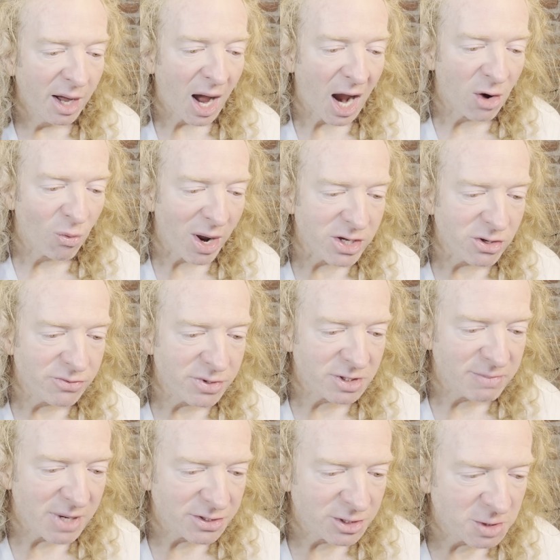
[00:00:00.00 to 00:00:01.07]
I write you
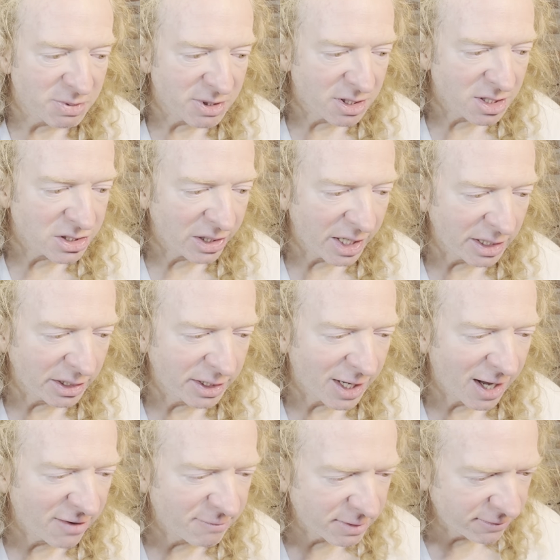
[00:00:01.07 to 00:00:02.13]
this message because lately
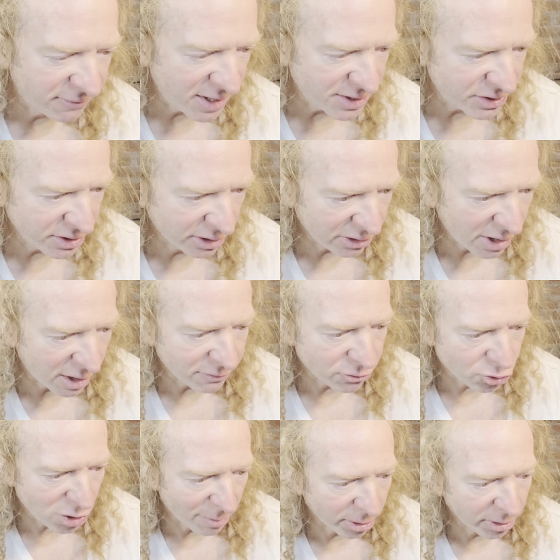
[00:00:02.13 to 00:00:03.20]
I have been facing a lot of
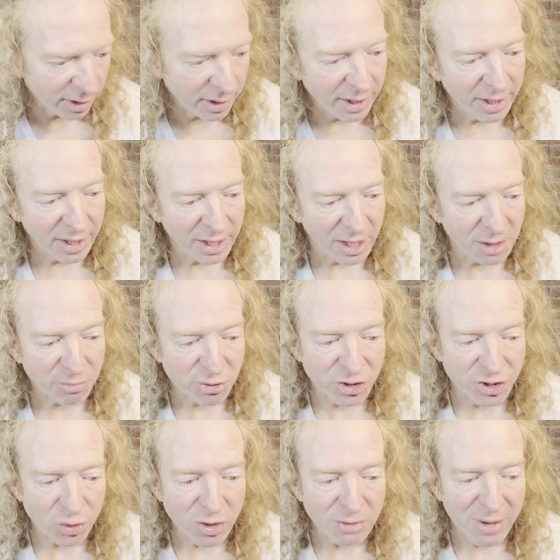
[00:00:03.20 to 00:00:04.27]
trouble in
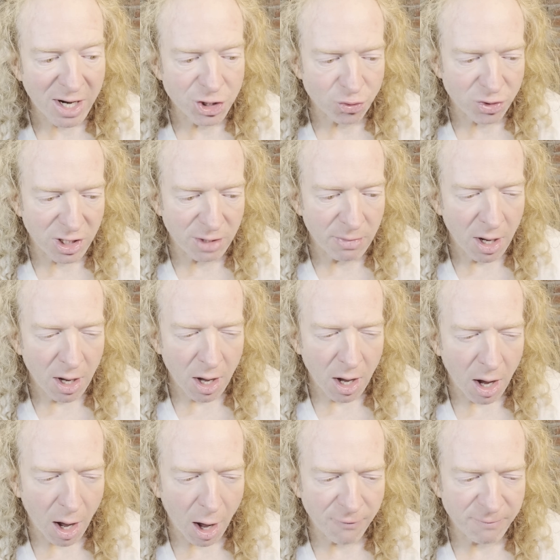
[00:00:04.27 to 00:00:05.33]
pursuing my dream
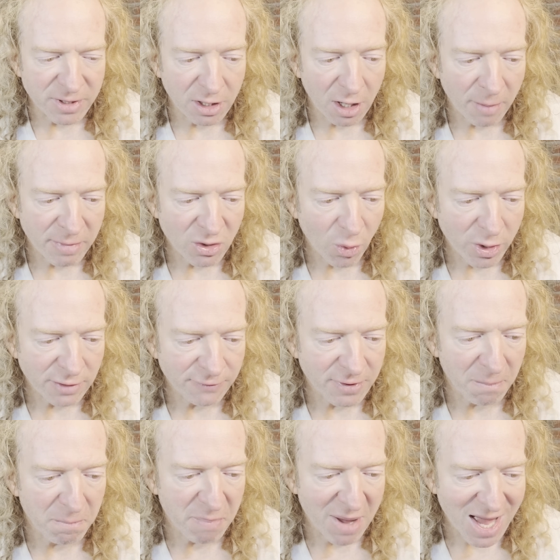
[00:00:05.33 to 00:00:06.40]
of becoming one of the
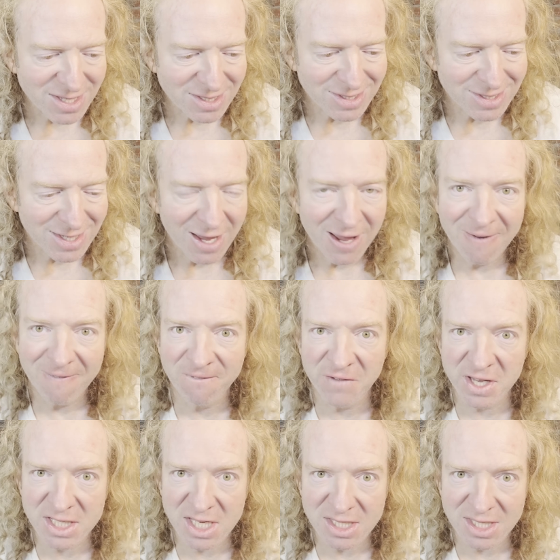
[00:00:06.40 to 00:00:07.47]
best
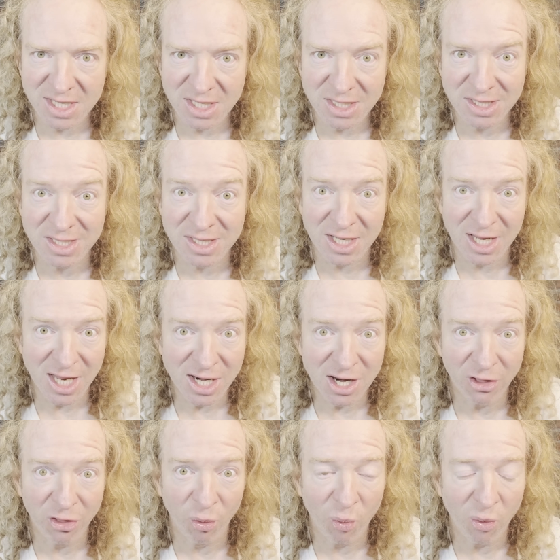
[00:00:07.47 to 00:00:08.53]
physicists
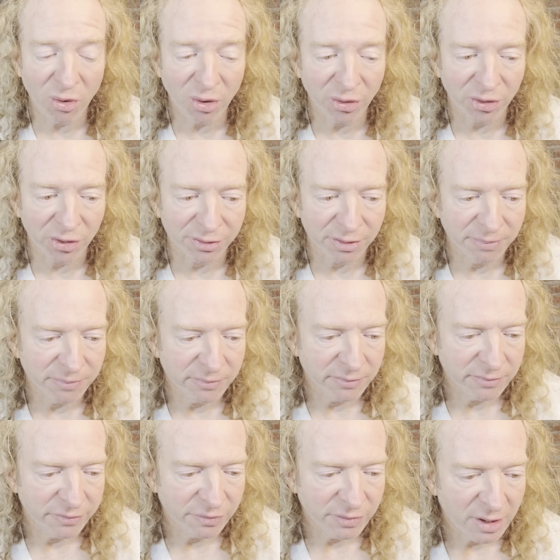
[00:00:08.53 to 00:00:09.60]
in the world
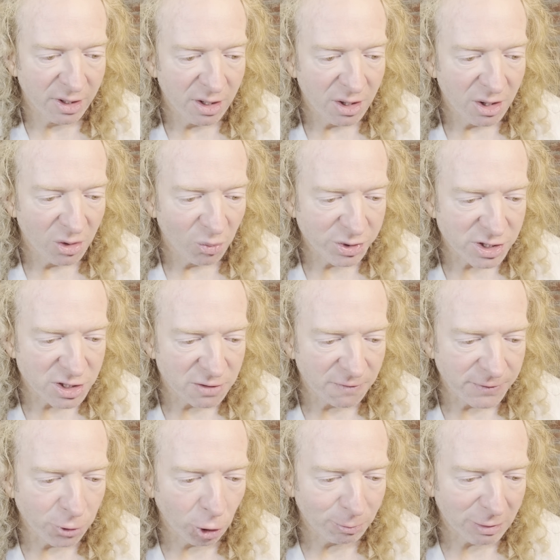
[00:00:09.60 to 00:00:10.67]
which is
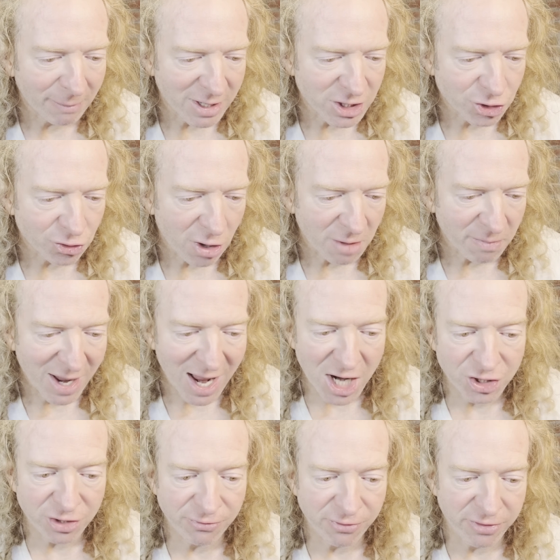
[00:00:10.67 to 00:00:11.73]
fueled by my strong
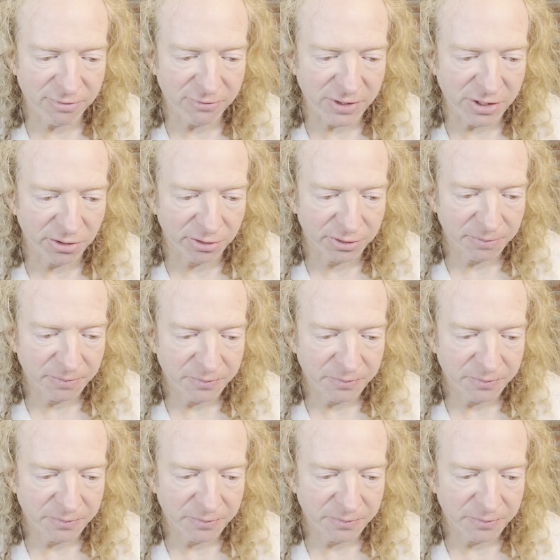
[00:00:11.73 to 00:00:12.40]
passion for the field.